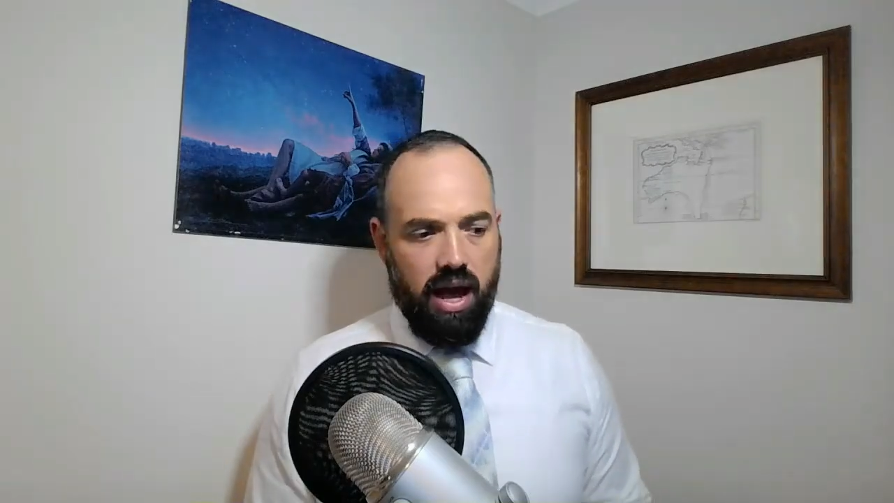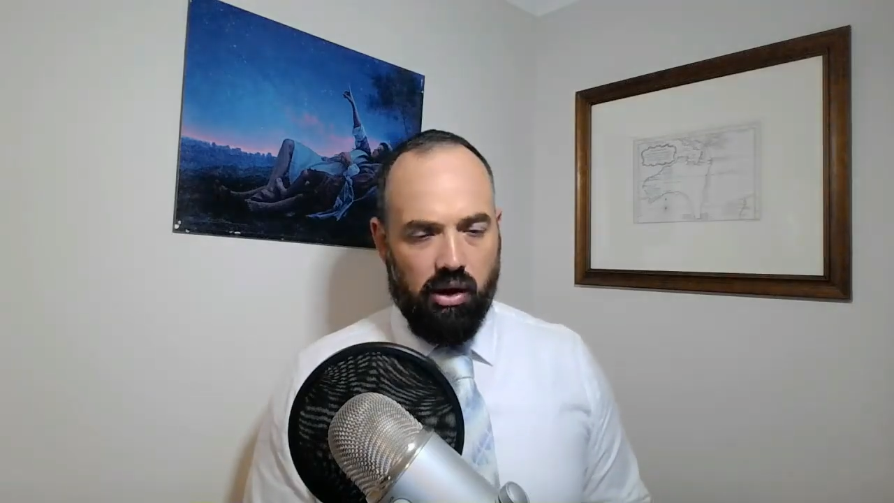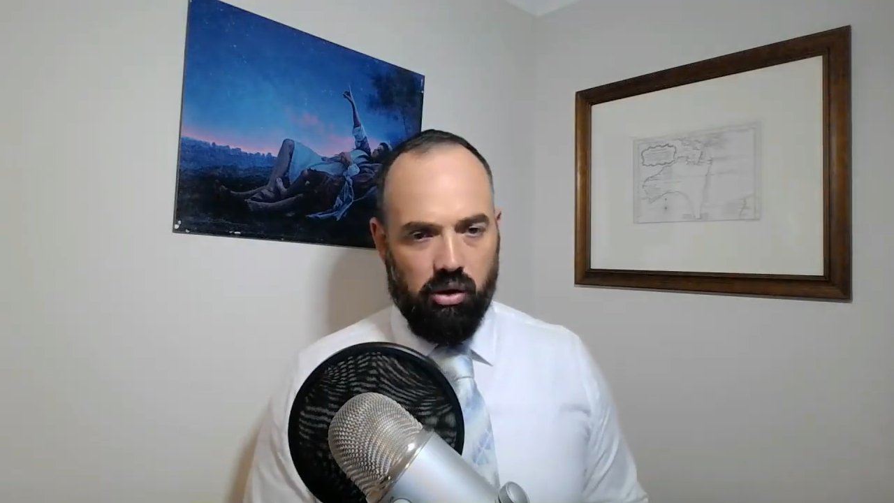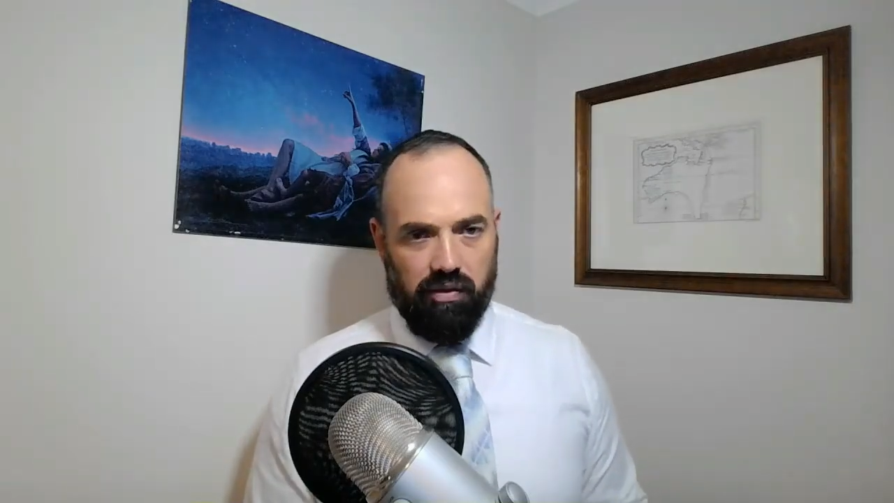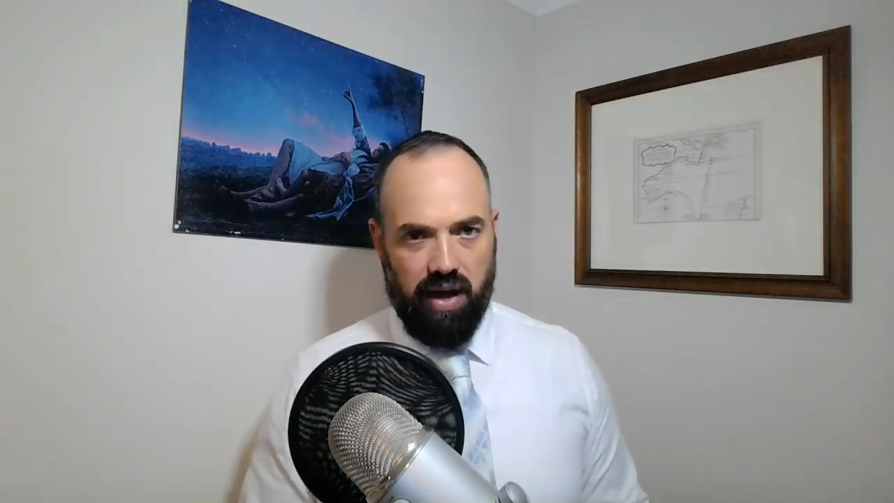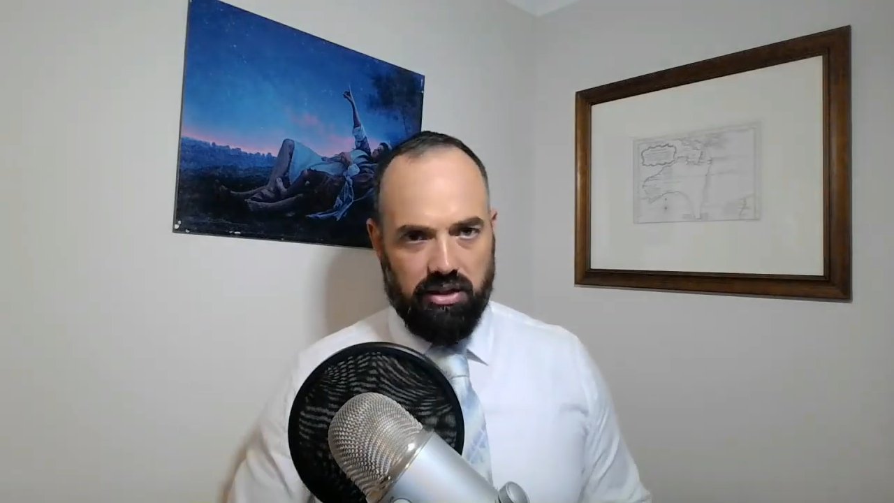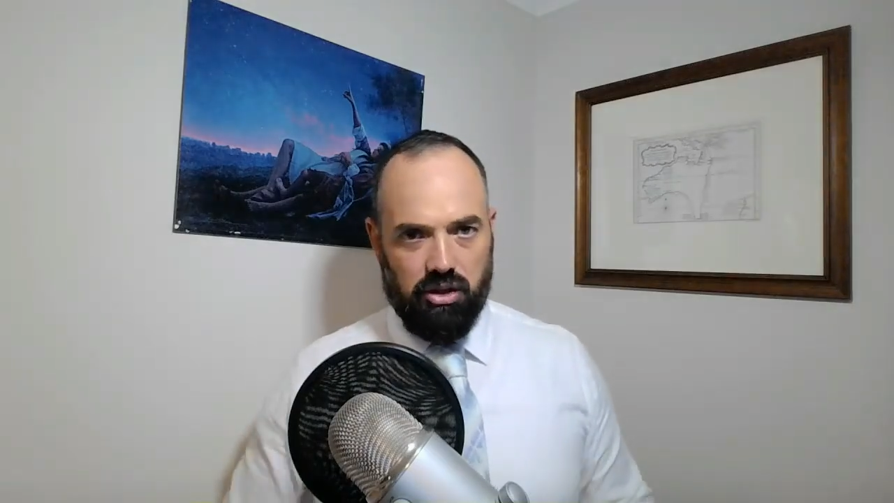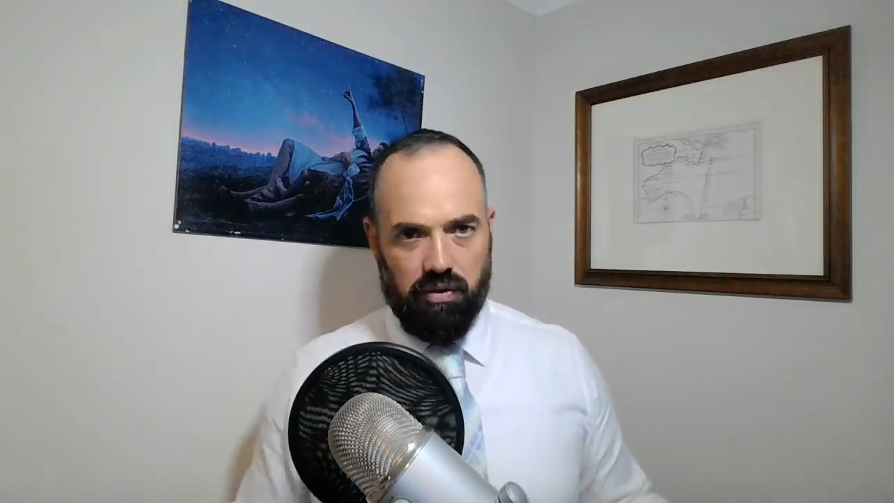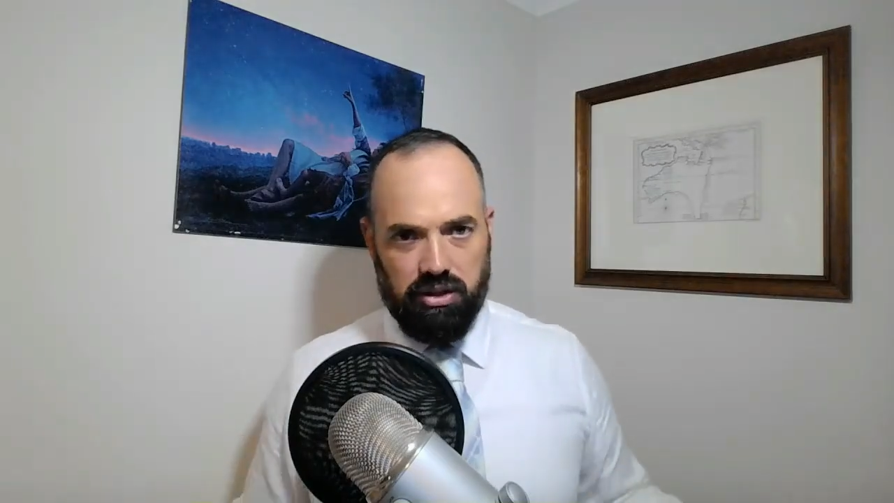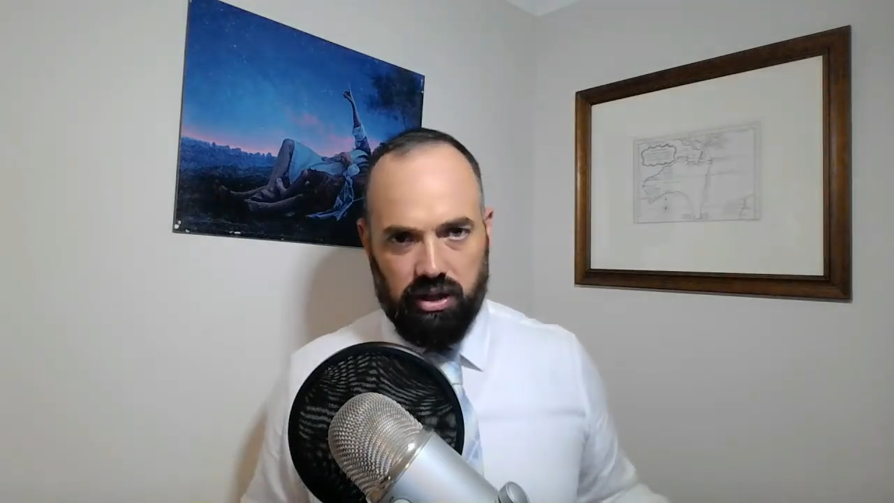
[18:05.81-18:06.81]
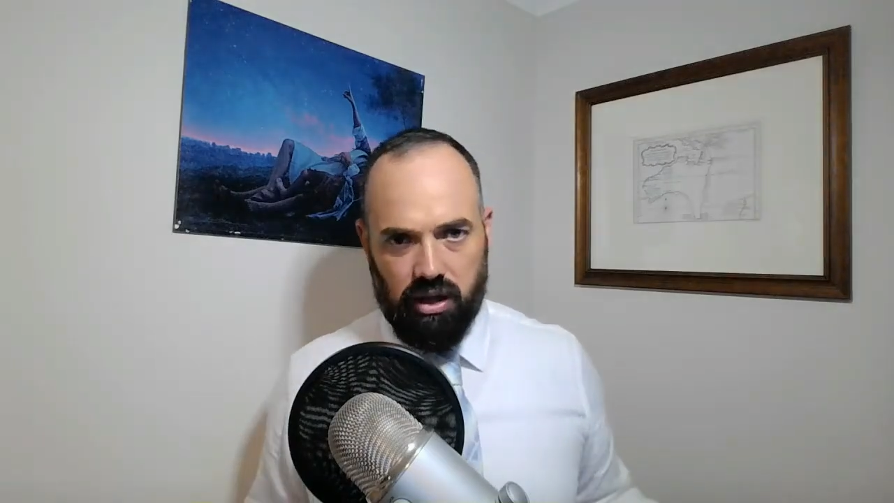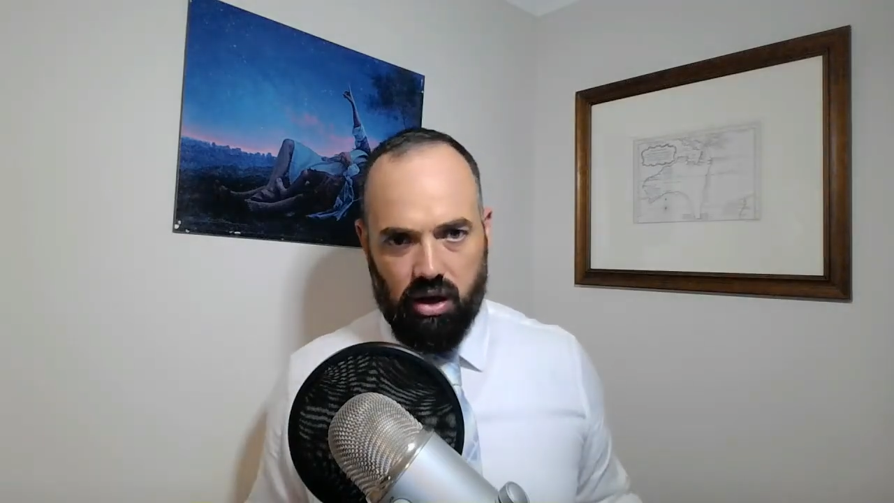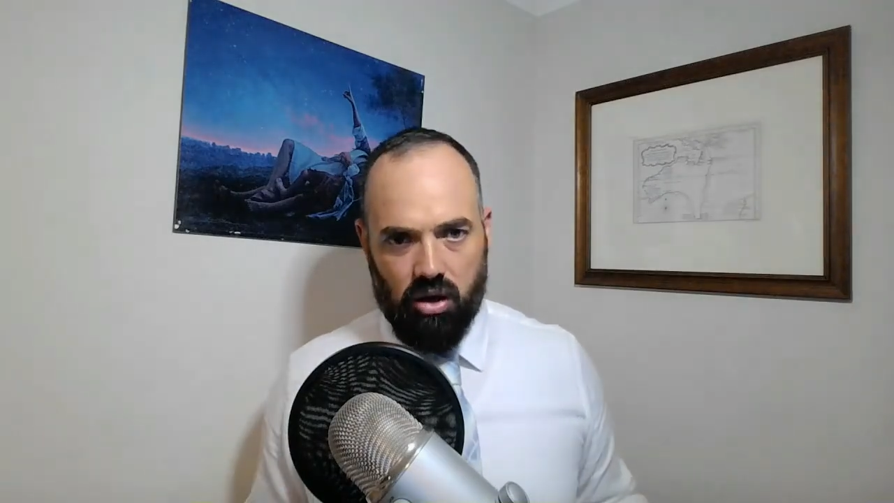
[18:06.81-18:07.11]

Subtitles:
and all of that's obviously